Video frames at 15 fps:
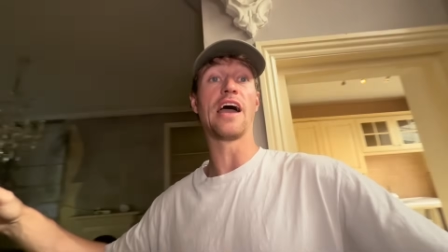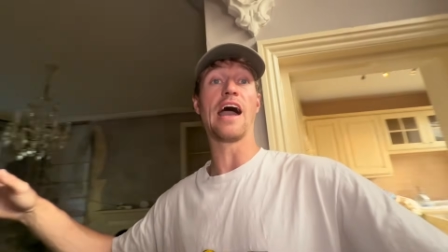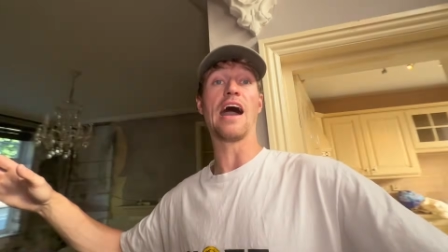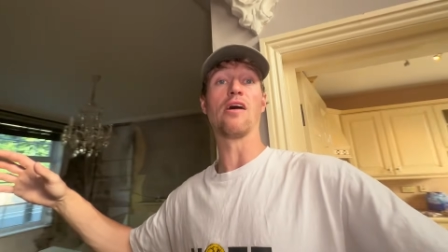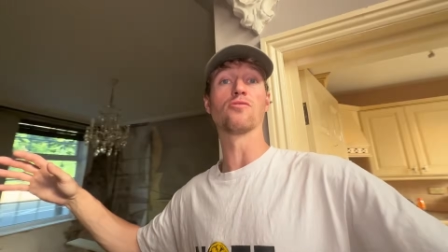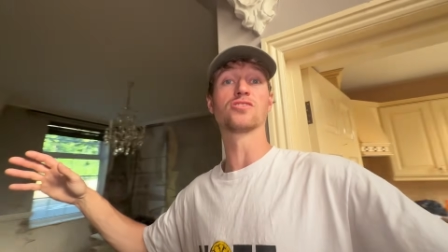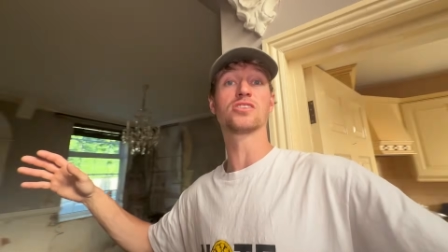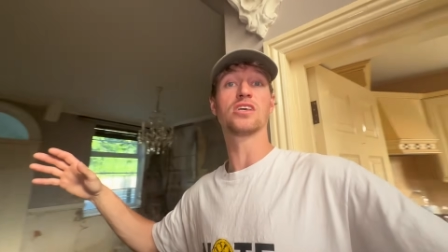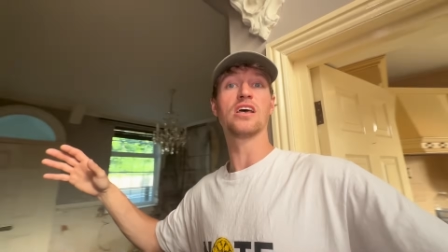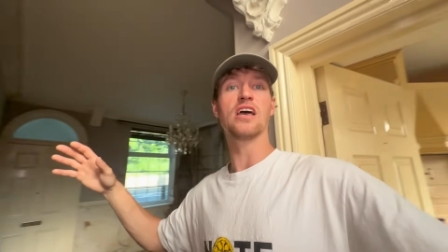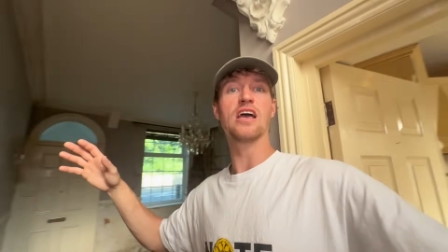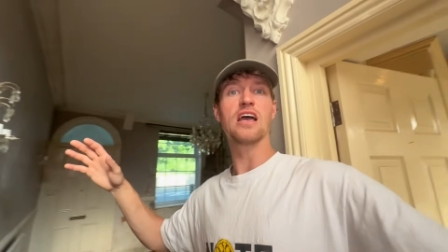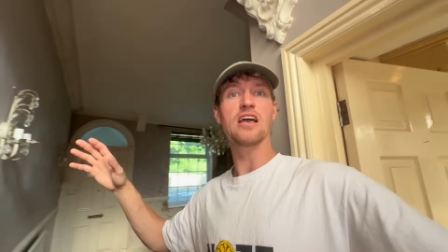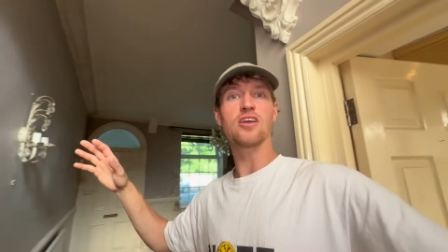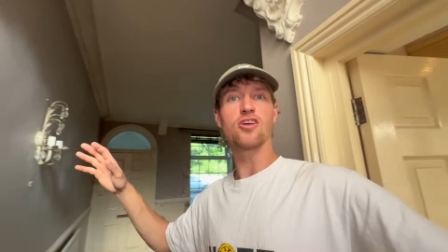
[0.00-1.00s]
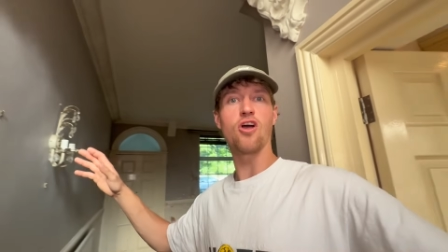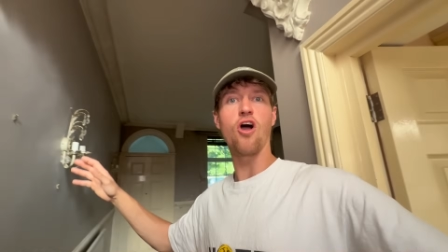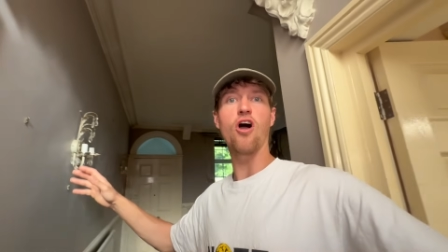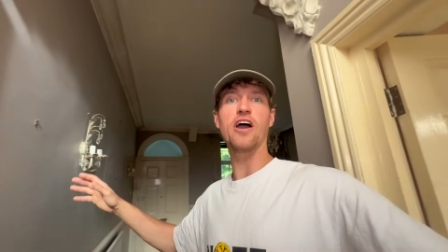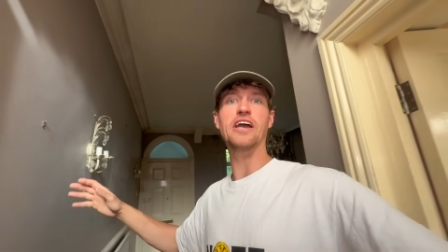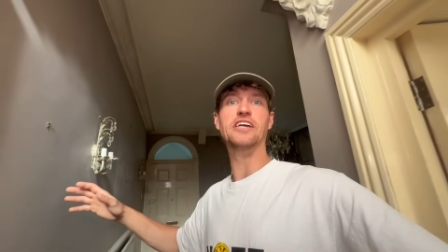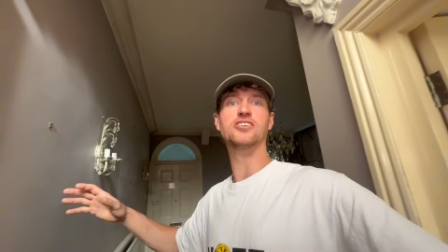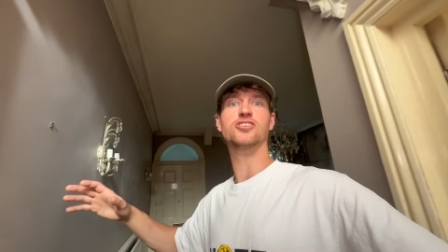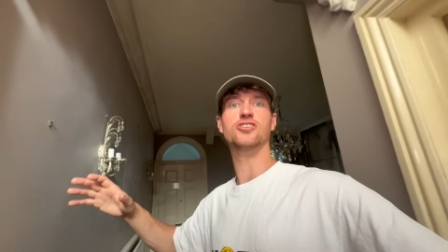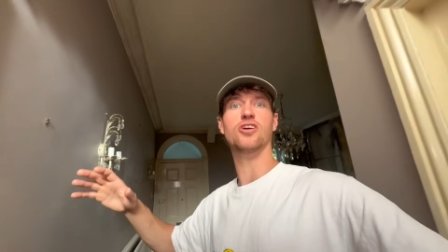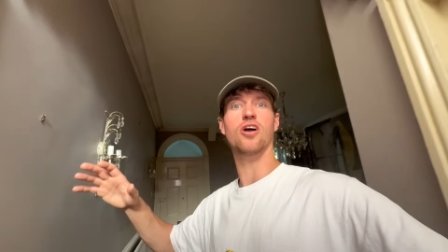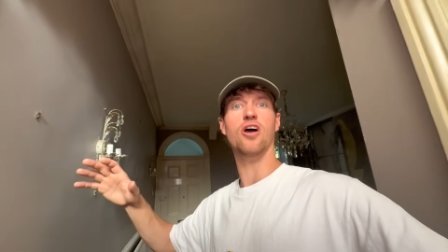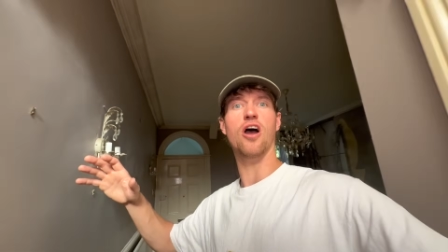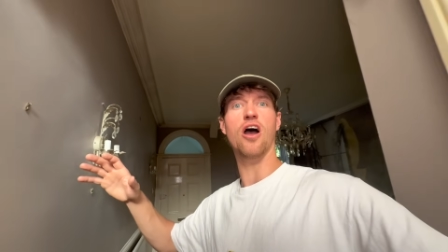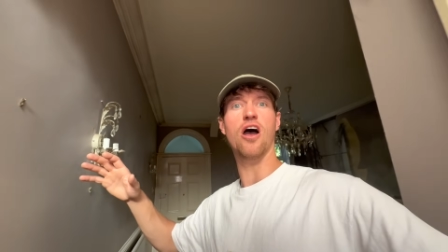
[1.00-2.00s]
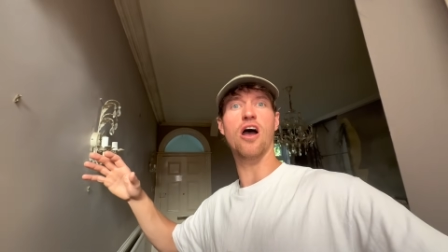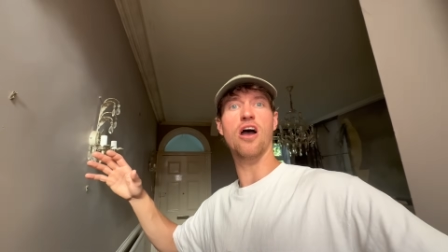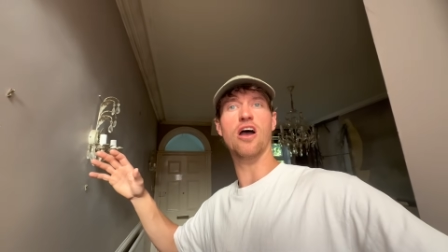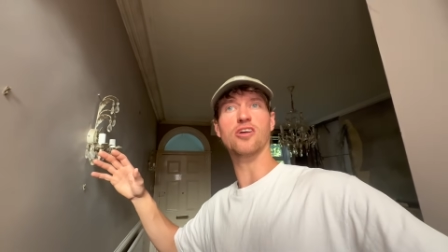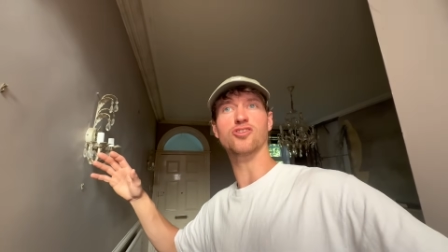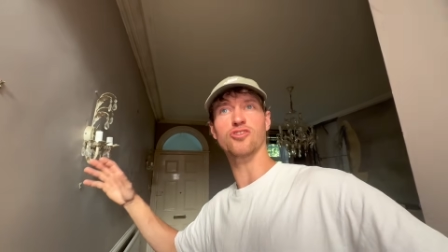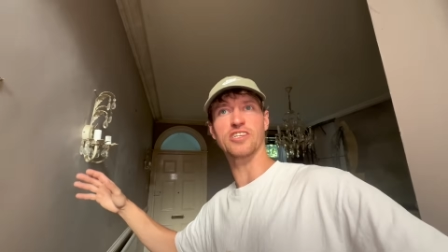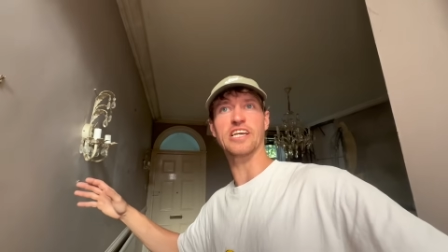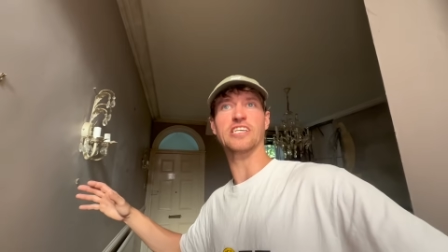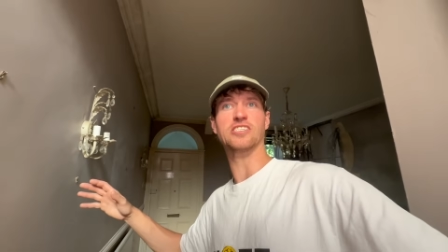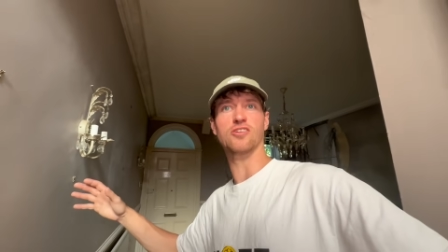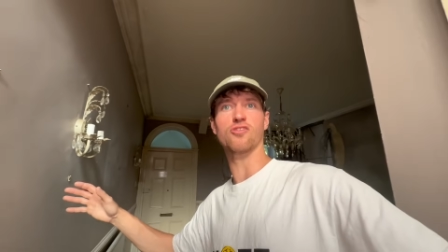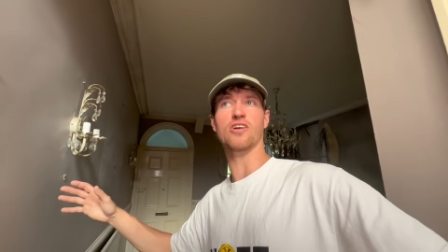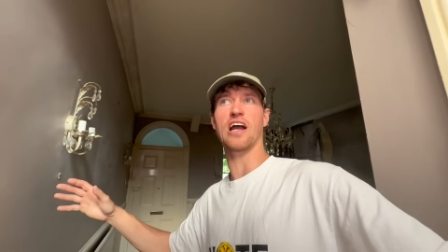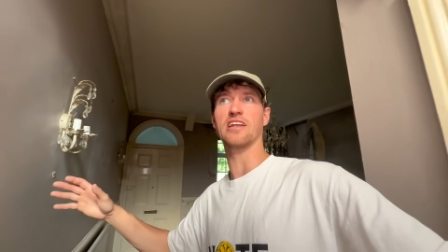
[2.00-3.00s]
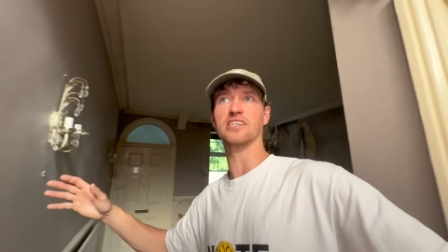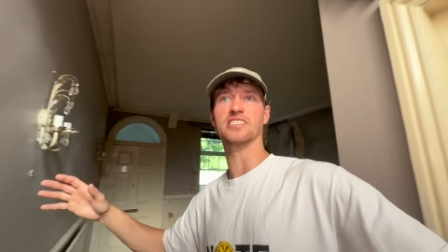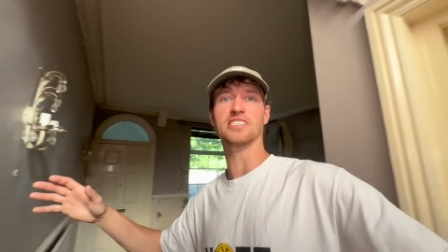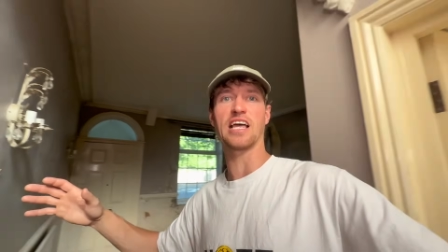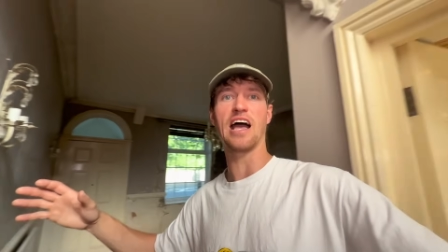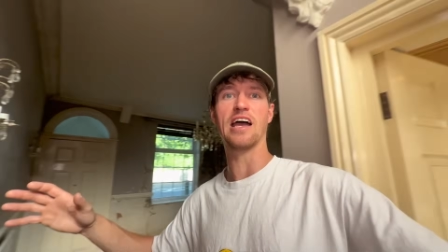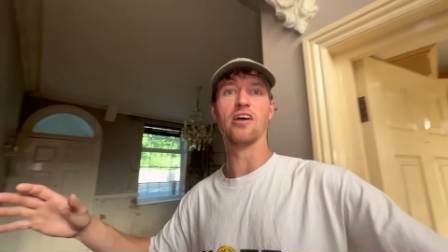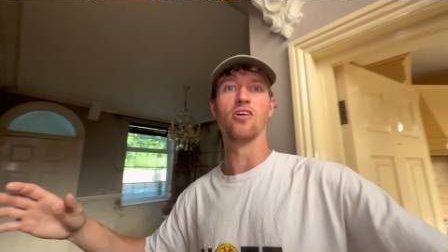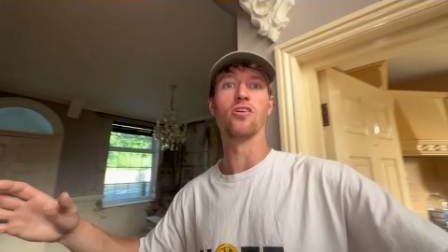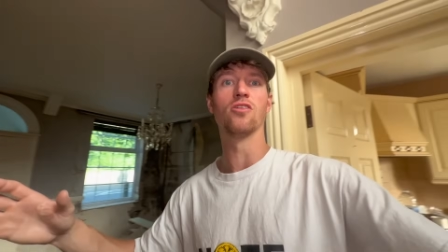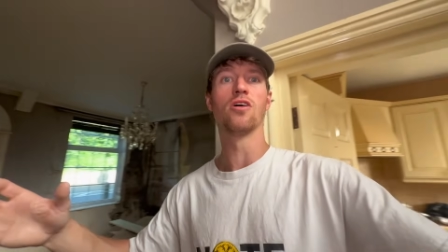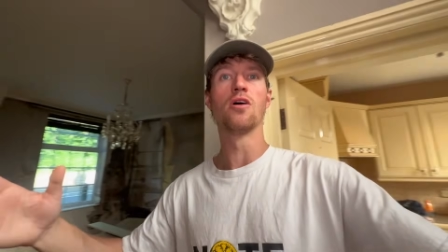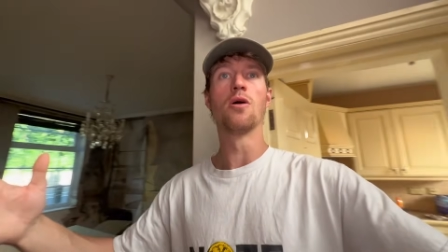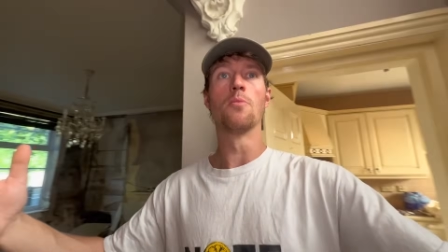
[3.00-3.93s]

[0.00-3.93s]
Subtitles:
house cottage, traditional kind of style,